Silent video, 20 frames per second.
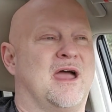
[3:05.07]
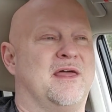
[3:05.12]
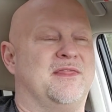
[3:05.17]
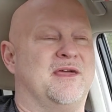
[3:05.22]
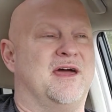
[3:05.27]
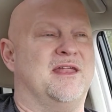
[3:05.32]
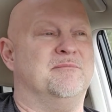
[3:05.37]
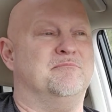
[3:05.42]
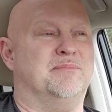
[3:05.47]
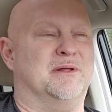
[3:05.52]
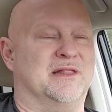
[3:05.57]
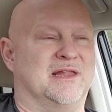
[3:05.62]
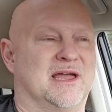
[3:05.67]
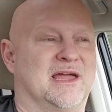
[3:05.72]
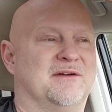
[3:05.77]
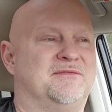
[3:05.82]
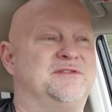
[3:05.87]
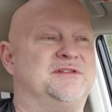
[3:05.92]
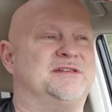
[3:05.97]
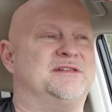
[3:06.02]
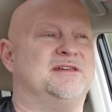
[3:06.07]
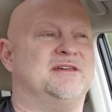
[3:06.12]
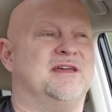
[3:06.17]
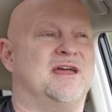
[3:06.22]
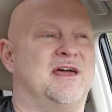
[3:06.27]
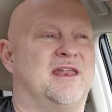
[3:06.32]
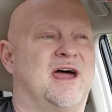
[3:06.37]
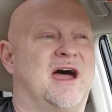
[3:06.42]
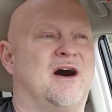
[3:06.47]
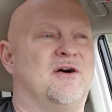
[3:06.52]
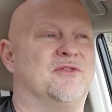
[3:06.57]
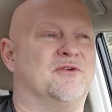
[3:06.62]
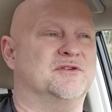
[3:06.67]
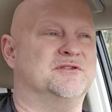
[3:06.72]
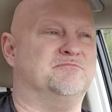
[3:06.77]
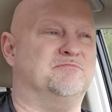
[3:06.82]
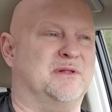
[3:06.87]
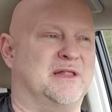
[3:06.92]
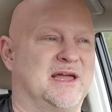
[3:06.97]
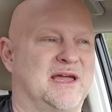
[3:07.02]
and then beliefs, and how those
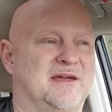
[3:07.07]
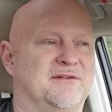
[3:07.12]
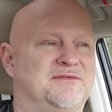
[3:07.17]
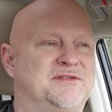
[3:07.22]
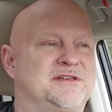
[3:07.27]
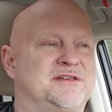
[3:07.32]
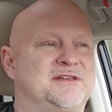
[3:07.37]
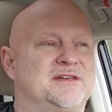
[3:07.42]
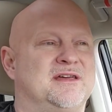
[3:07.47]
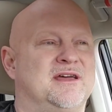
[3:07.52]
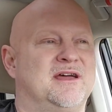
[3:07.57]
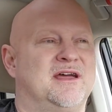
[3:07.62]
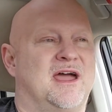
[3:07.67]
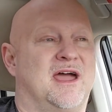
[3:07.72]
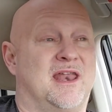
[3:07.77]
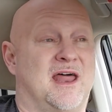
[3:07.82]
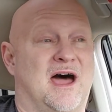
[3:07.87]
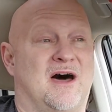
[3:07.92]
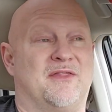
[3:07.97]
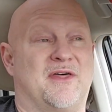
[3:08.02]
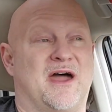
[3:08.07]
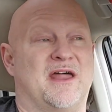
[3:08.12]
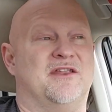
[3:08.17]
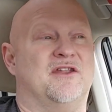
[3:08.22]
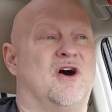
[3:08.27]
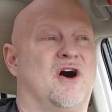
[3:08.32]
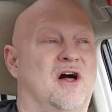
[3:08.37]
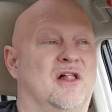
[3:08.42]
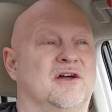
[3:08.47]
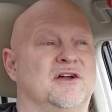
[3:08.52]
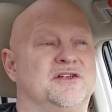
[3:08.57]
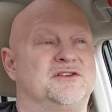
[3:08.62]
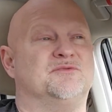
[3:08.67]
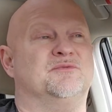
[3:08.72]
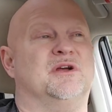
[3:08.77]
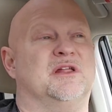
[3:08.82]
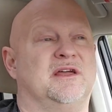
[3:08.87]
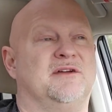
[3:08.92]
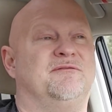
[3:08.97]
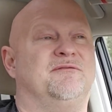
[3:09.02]
beliefs and how that knowledge
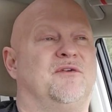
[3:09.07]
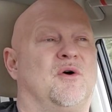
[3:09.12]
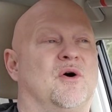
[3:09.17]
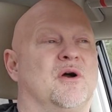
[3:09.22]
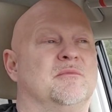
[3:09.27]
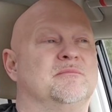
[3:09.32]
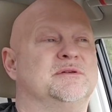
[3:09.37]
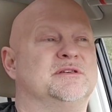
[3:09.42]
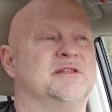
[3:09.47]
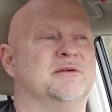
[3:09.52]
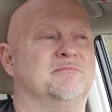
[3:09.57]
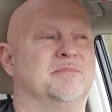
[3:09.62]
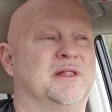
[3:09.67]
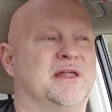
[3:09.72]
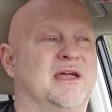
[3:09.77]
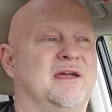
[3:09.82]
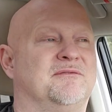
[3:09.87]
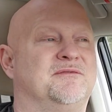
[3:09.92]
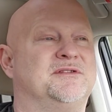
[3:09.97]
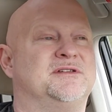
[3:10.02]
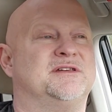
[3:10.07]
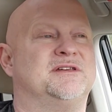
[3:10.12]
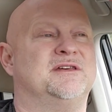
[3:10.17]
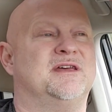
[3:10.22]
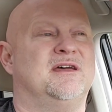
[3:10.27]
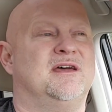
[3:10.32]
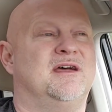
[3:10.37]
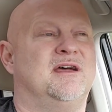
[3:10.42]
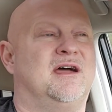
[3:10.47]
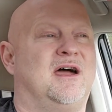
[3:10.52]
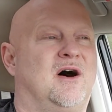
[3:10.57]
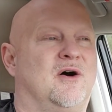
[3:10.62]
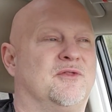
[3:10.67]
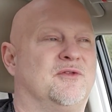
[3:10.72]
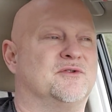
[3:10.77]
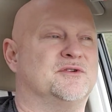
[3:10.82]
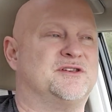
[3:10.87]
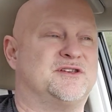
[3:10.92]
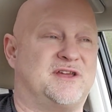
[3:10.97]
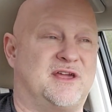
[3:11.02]
really forms the beliefs, how
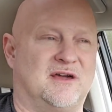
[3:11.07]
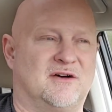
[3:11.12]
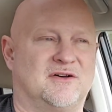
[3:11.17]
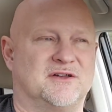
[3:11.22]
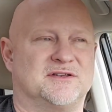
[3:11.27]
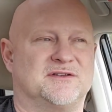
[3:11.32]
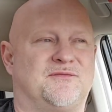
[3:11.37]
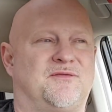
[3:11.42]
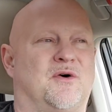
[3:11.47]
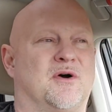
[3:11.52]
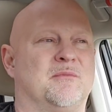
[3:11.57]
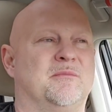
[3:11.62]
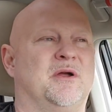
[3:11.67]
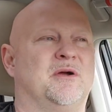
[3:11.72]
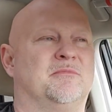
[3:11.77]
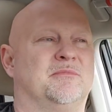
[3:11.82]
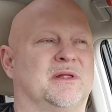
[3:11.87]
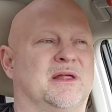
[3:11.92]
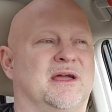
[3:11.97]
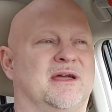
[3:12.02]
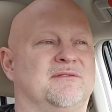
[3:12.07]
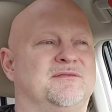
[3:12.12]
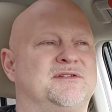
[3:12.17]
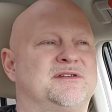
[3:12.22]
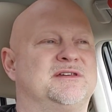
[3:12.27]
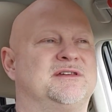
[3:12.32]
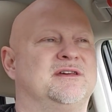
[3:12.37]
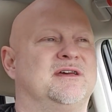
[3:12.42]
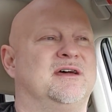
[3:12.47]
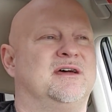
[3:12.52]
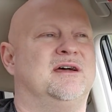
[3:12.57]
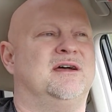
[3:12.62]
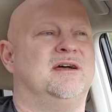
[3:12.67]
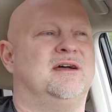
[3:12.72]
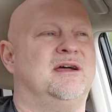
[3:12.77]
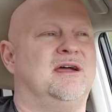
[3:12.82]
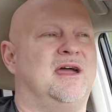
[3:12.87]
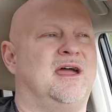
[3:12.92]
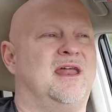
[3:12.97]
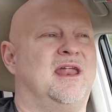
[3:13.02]
those skills form your beliefs.
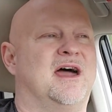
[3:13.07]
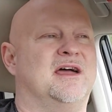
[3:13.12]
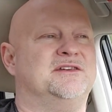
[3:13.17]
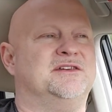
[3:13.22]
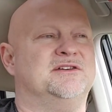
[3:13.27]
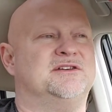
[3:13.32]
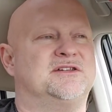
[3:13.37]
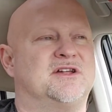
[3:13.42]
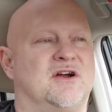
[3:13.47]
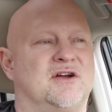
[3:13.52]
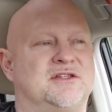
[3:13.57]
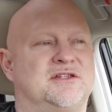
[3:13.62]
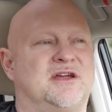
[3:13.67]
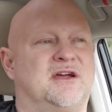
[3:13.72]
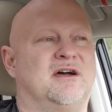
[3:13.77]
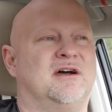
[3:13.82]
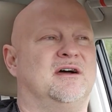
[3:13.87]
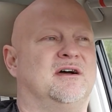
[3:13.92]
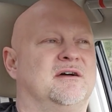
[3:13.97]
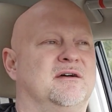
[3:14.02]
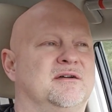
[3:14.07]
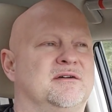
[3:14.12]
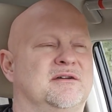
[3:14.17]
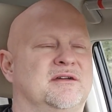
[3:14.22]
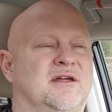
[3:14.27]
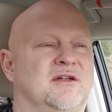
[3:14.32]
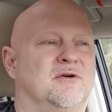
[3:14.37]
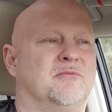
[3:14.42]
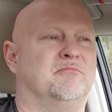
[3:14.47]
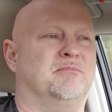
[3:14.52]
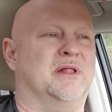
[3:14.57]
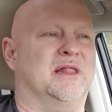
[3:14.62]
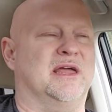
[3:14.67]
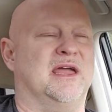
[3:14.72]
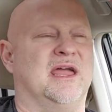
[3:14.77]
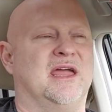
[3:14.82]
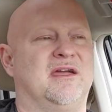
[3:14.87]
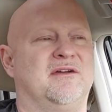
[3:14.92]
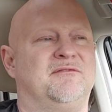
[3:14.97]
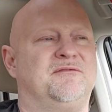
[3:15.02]
And as you start to,
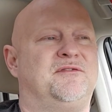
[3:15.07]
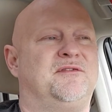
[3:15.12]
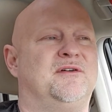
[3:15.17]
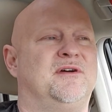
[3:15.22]
believe